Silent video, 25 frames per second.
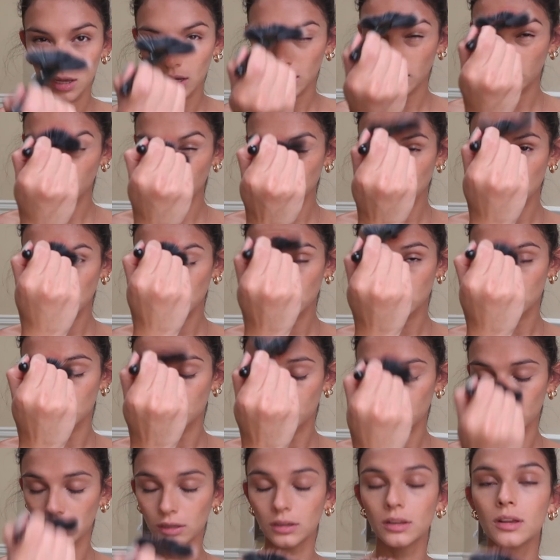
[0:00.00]
I also like to
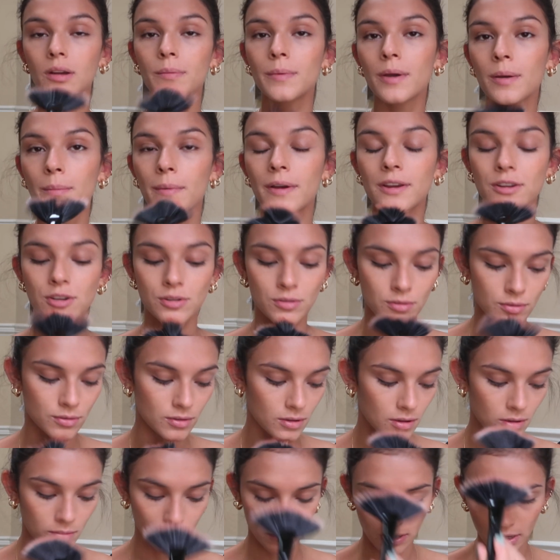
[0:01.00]
put a little bit on my
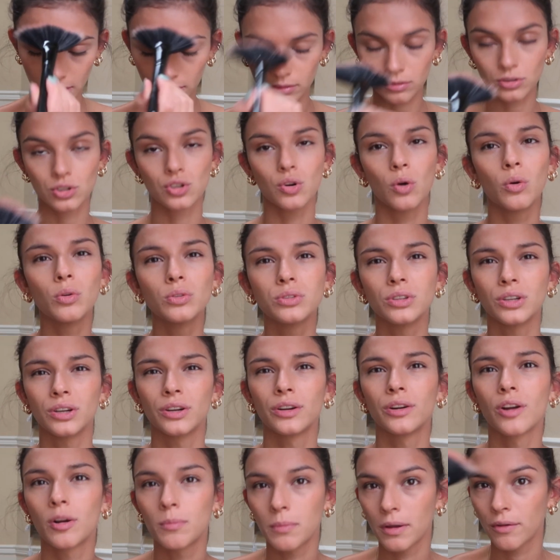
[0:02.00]

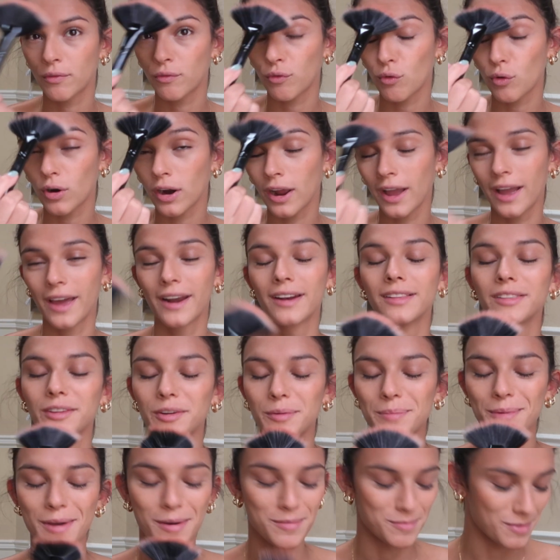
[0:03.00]
shoulder, on my forehead, a
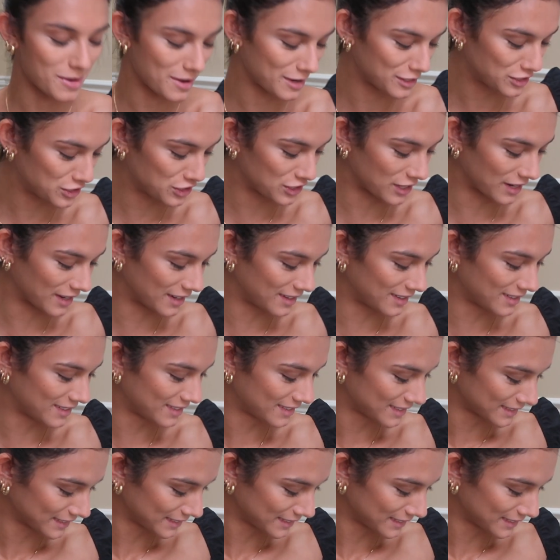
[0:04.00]
little bit on my chin.